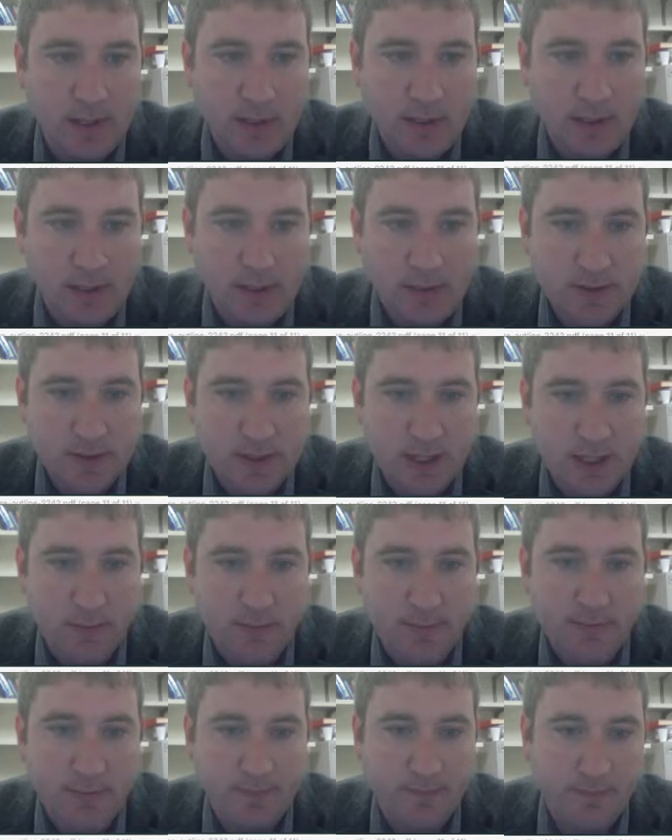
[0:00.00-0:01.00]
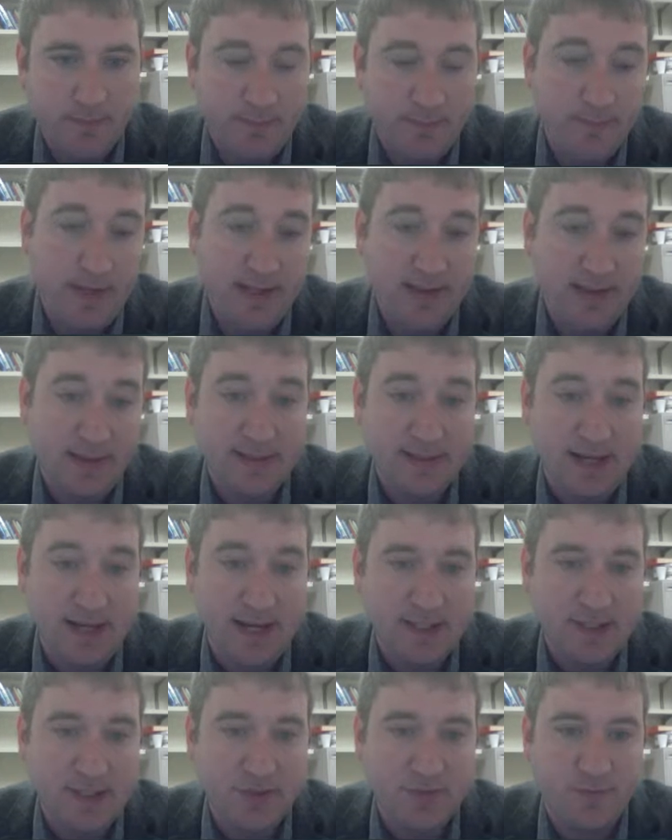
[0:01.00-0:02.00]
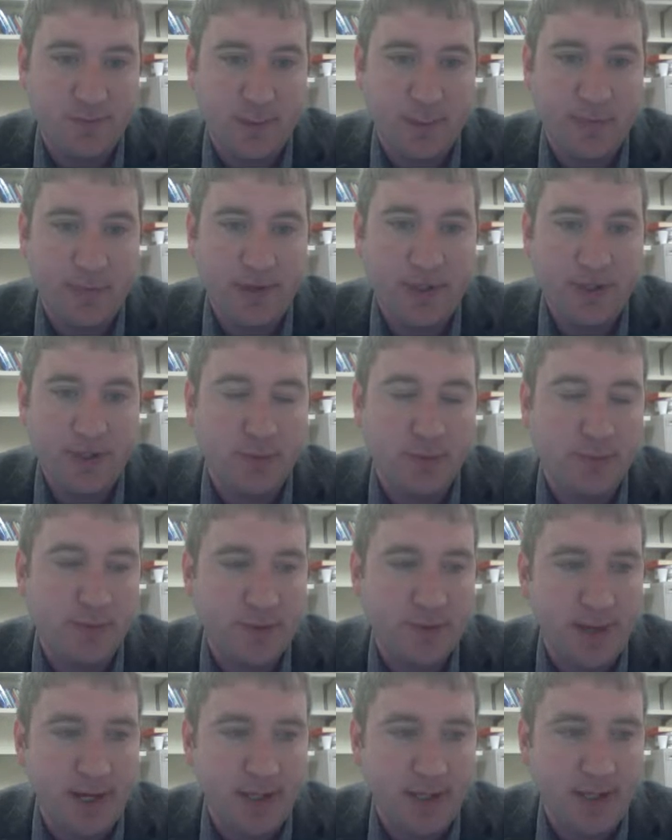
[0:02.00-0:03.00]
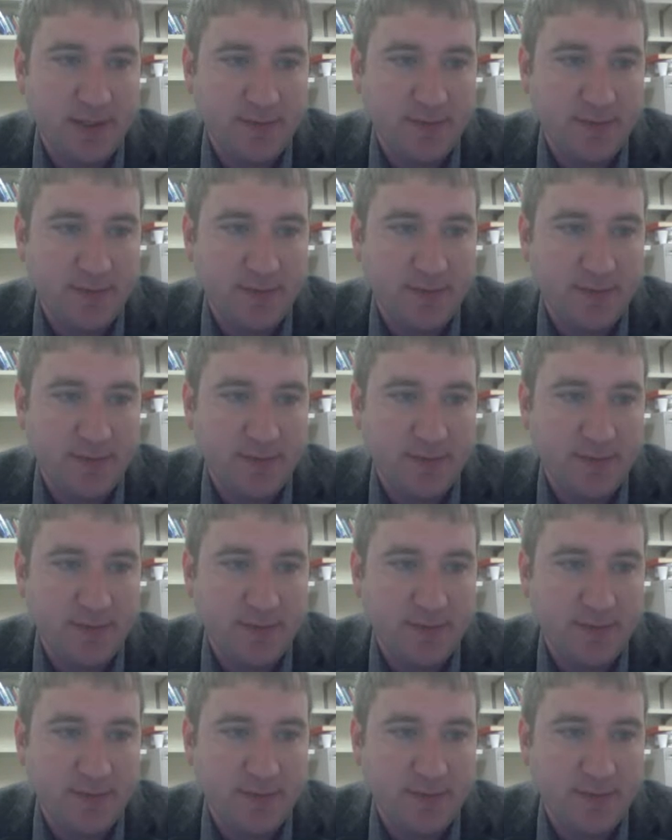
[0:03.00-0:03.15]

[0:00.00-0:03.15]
So that'll make things nice just from a picture perspective.